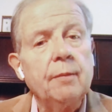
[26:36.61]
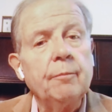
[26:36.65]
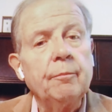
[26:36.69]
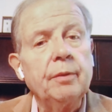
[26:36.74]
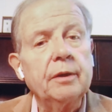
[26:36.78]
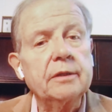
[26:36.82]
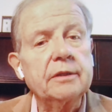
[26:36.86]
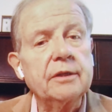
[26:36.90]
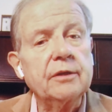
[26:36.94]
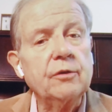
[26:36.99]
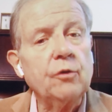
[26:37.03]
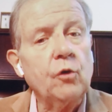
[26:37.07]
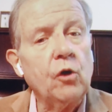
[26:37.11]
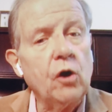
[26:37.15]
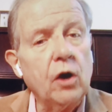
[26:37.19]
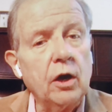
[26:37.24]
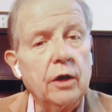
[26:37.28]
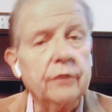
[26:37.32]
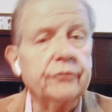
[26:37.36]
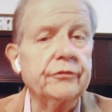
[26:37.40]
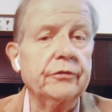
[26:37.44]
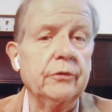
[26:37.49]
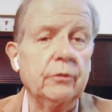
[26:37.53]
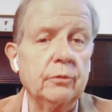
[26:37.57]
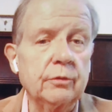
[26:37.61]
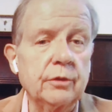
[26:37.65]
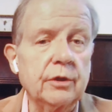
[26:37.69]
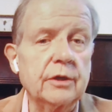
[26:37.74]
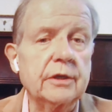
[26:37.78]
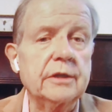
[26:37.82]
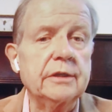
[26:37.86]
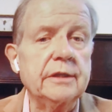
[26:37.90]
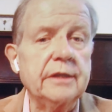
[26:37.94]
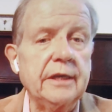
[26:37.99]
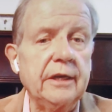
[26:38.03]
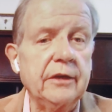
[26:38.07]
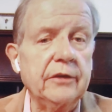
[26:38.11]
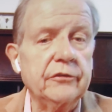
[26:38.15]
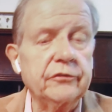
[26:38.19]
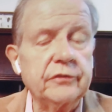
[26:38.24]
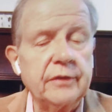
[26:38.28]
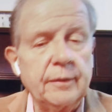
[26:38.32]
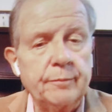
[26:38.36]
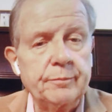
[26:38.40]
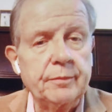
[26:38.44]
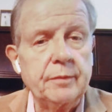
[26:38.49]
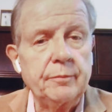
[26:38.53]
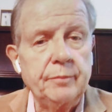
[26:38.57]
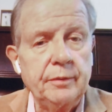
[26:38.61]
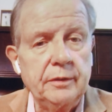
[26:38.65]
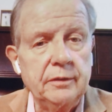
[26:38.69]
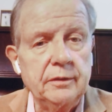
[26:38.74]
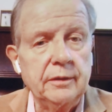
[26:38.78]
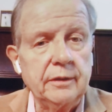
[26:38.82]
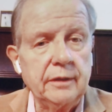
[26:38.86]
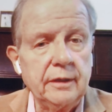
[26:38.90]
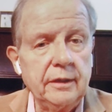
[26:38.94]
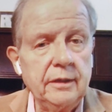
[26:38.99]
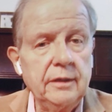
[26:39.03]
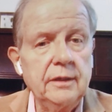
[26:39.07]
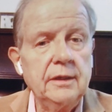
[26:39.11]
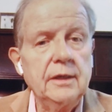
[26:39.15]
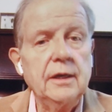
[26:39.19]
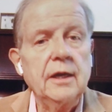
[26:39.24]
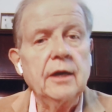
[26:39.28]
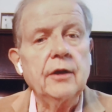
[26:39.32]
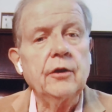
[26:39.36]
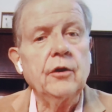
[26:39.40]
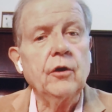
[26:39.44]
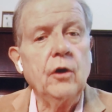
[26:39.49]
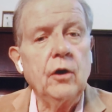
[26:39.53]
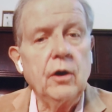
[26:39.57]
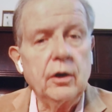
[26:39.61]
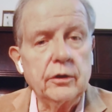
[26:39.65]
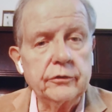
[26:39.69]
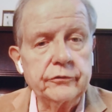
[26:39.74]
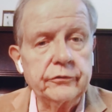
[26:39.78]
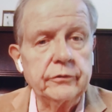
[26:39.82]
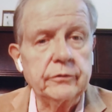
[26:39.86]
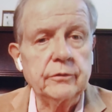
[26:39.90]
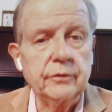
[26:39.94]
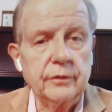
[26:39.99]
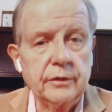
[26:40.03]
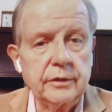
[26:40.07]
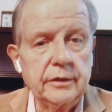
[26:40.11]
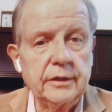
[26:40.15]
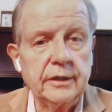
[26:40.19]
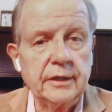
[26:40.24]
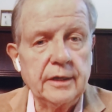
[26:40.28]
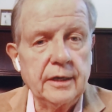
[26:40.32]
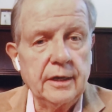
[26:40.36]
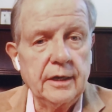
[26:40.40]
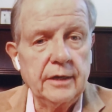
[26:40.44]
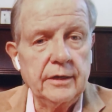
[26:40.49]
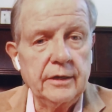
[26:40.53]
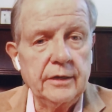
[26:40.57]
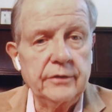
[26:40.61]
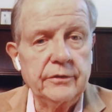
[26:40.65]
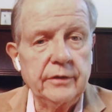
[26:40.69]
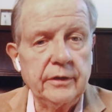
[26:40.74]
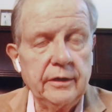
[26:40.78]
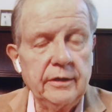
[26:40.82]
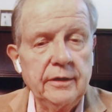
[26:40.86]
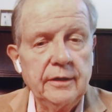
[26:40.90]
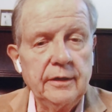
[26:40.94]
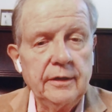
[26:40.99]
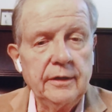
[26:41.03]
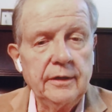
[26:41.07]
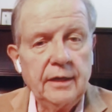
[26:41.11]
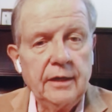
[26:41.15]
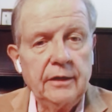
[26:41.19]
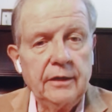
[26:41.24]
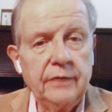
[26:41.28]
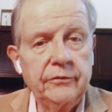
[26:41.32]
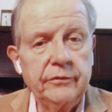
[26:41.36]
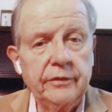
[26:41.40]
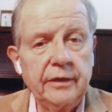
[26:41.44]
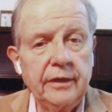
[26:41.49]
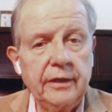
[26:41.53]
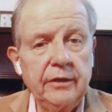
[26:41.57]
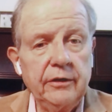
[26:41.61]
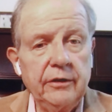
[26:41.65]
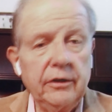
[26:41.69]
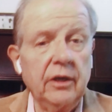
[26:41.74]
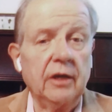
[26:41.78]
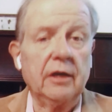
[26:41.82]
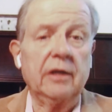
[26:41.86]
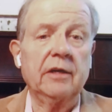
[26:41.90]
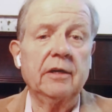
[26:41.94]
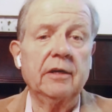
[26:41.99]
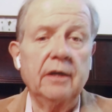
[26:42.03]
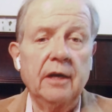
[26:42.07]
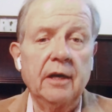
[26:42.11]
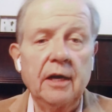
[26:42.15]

But they also look at the acceptability and also look at the content and say, yuck,